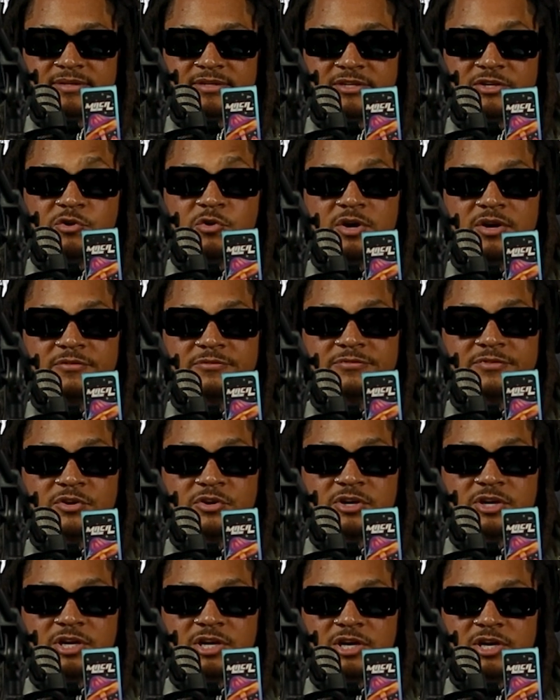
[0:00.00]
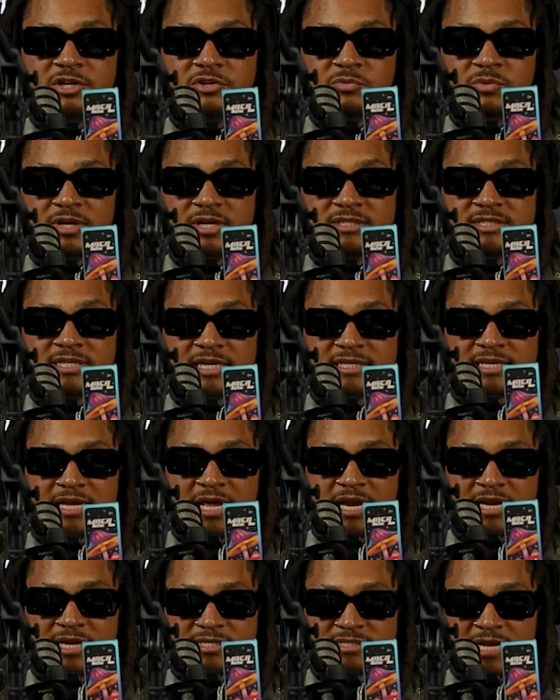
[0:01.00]
You want to feel good. You want to take
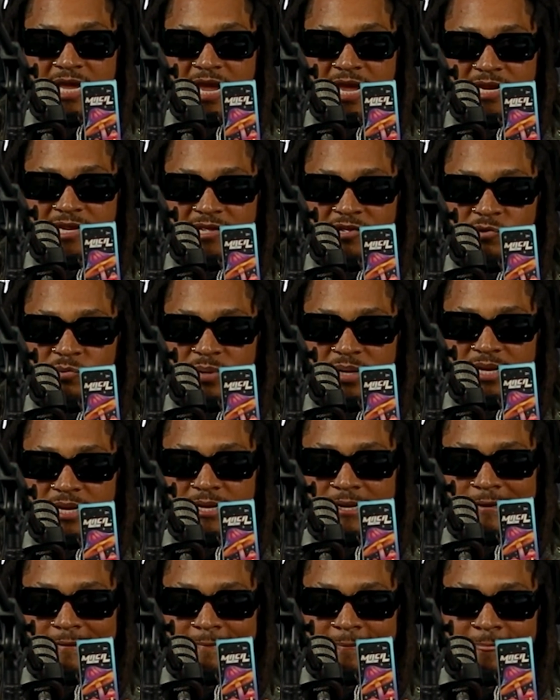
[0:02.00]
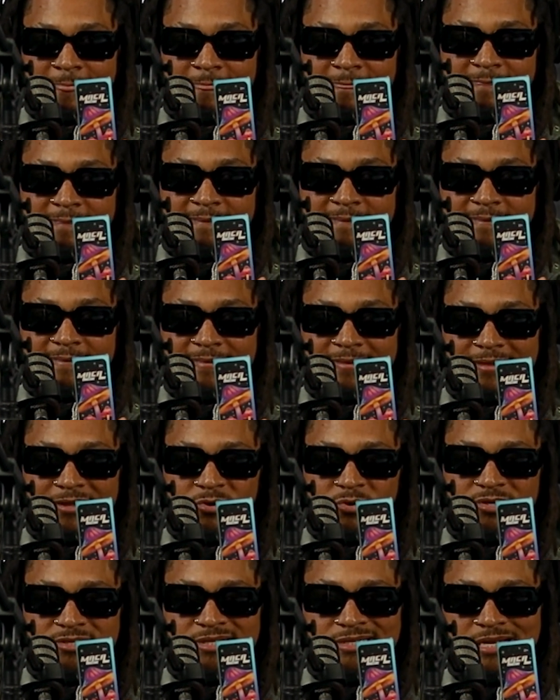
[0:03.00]
that anxiety away.
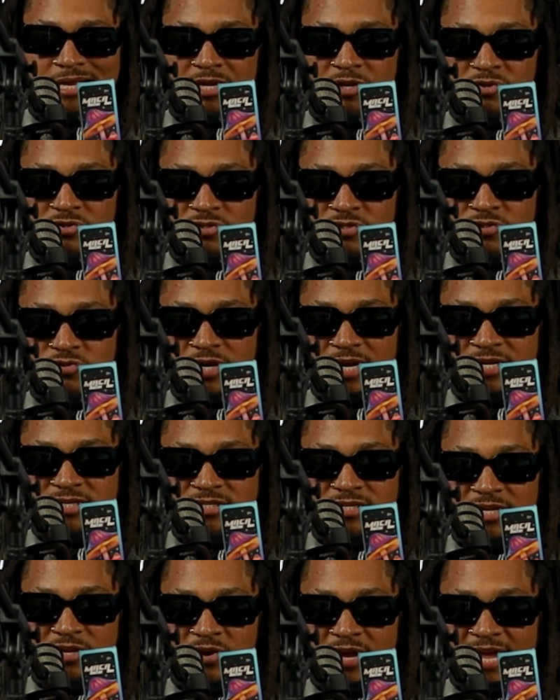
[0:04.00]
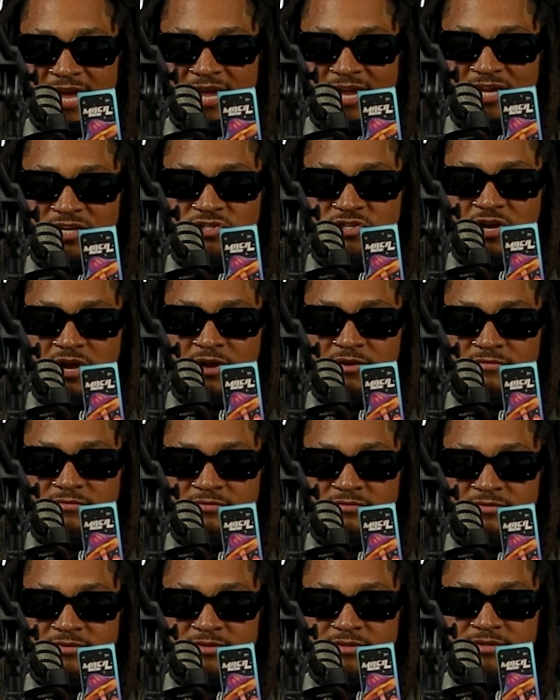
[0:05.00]
You want to take that little stress, a little edge
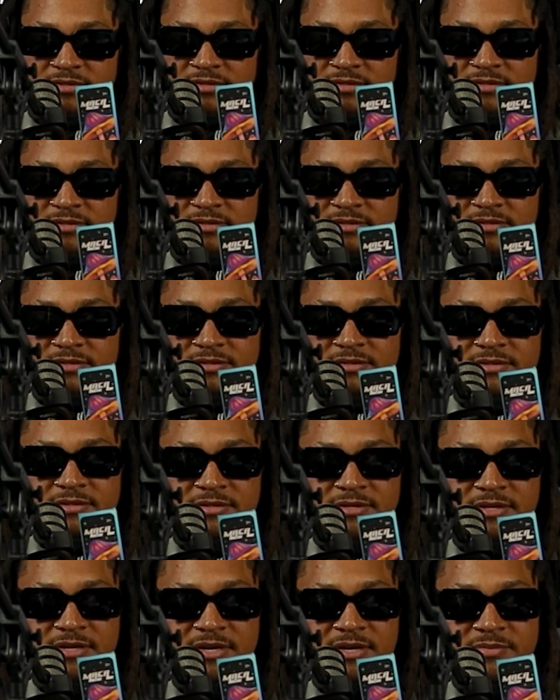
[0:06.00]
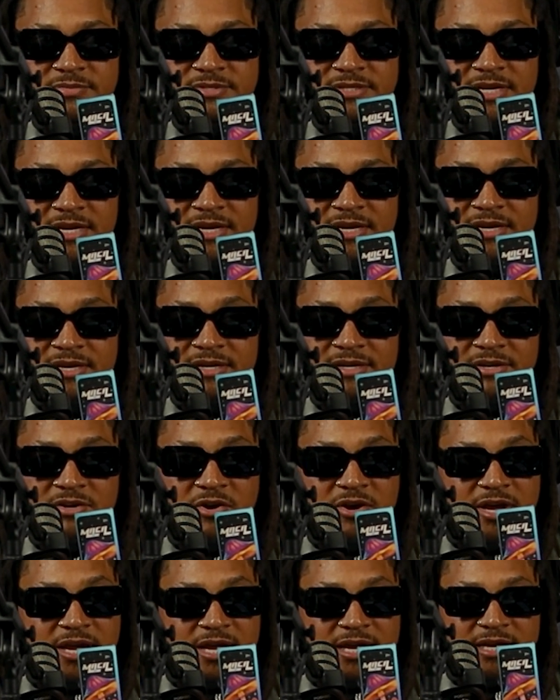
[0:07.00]
off. You know what I'm saying?
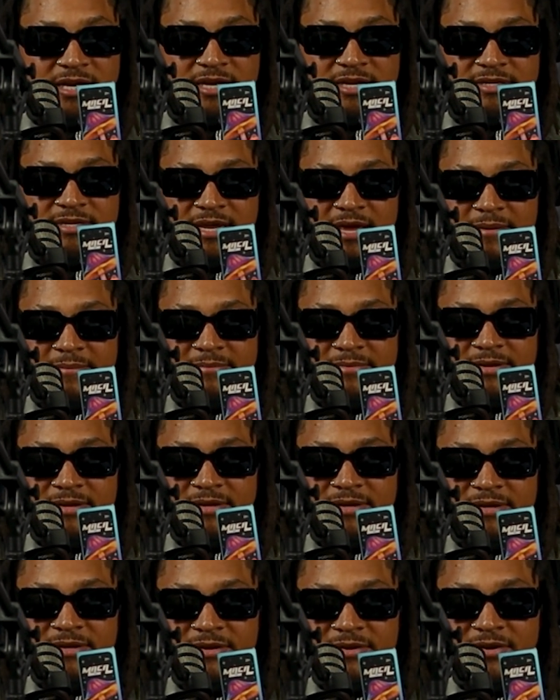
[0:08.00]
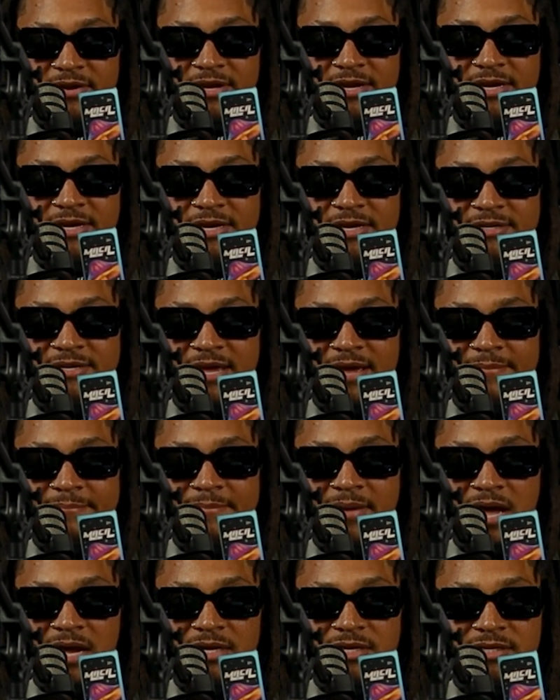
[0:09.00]
Go ahead and get that. Go ahead and get that
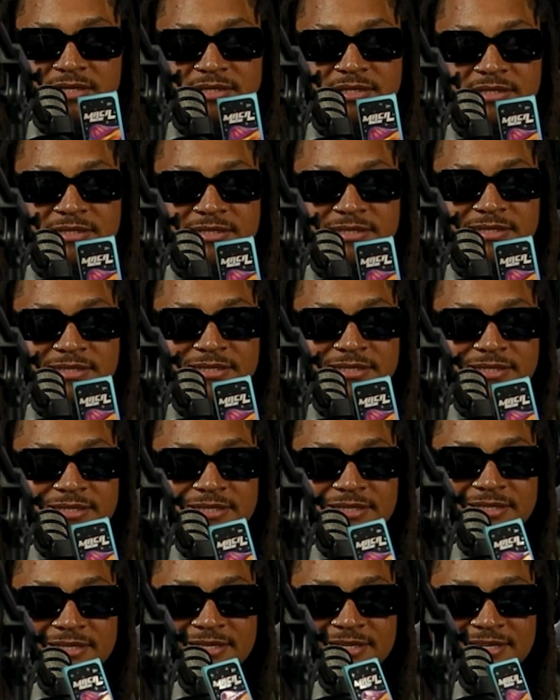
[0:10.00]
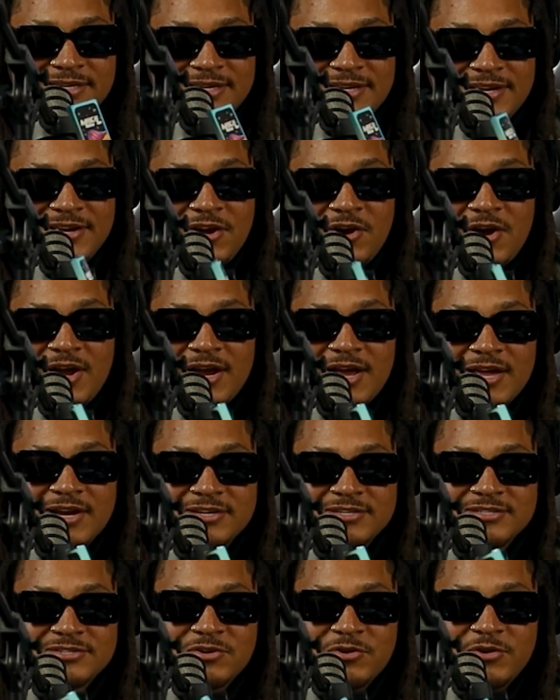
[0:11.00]
maca. Oh, I got
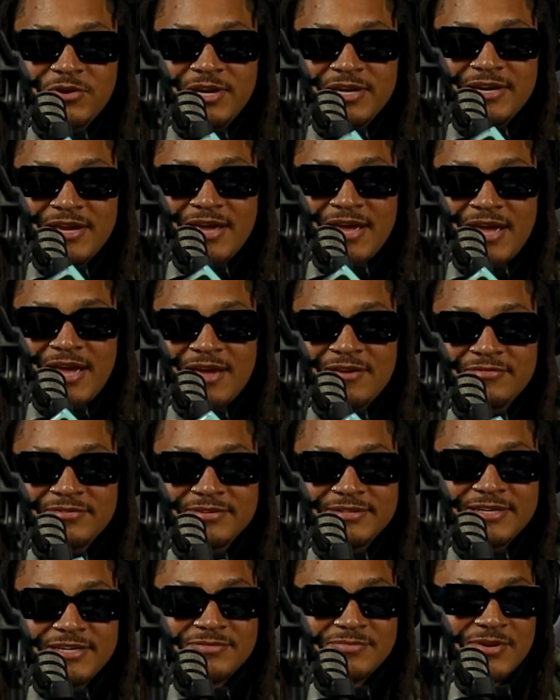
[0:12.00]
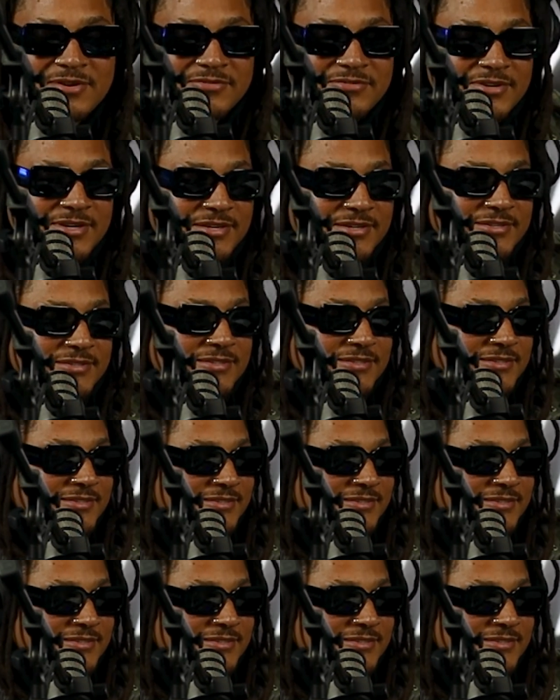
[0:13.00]
a story and a half with these motherfuckers.